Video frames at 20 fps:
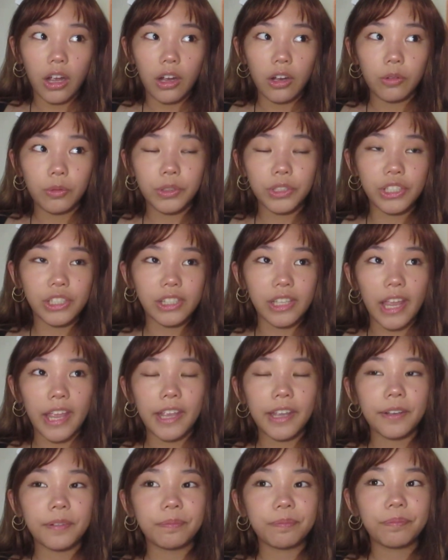which is
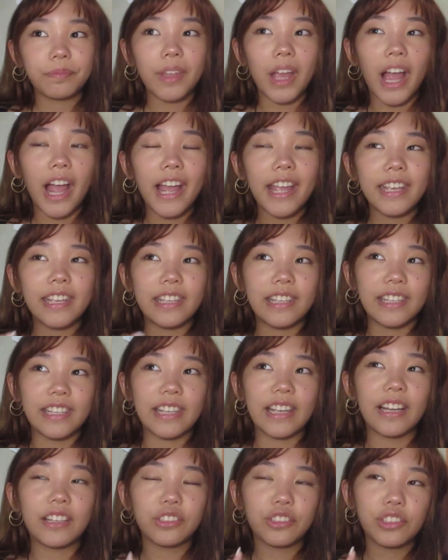like, I
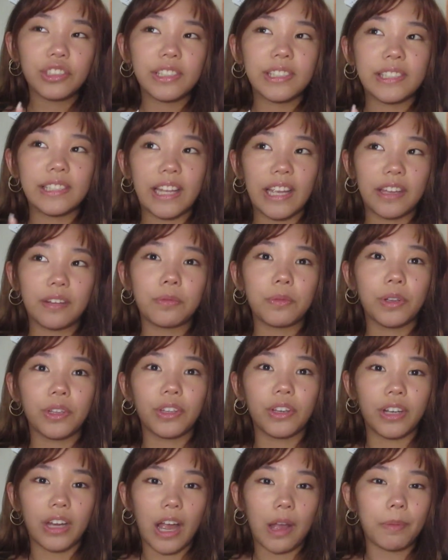understand where
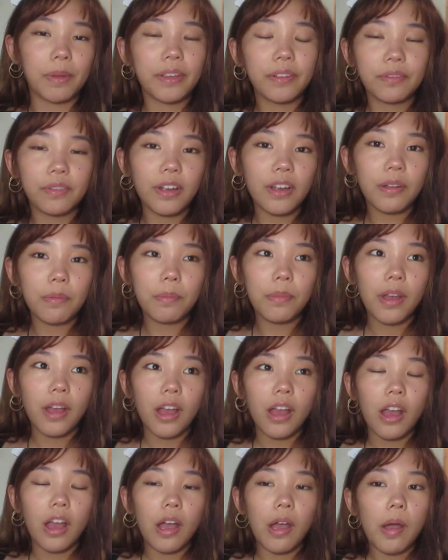they're coming from,
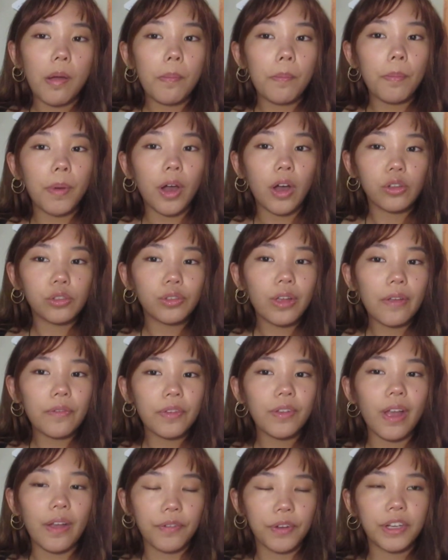but also, have
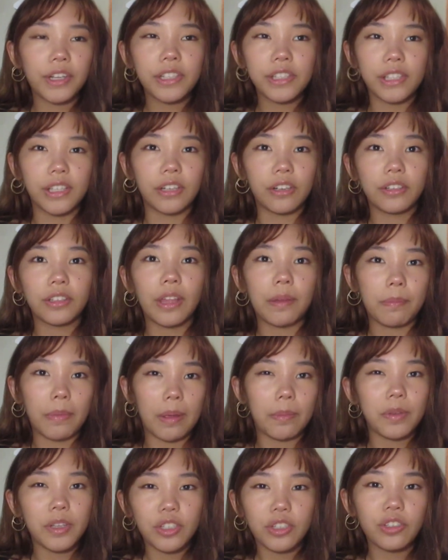you ever considered that
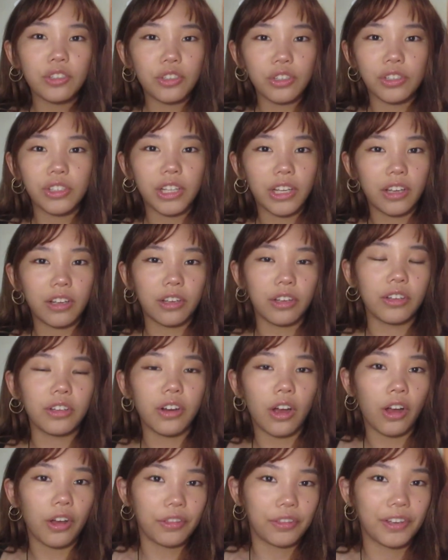maybe she's just like a good
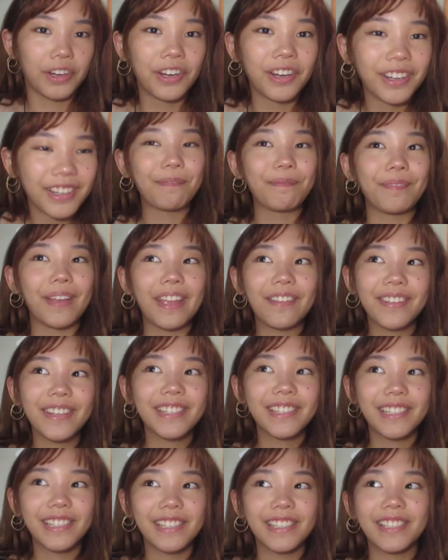author? Maybe
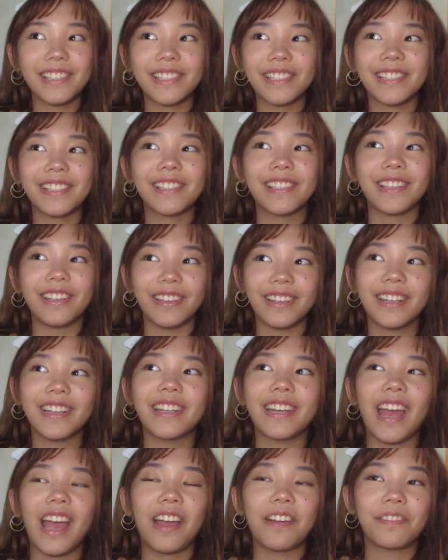she's just
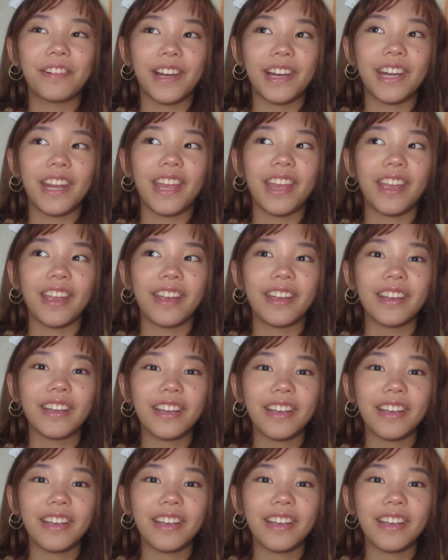good at writing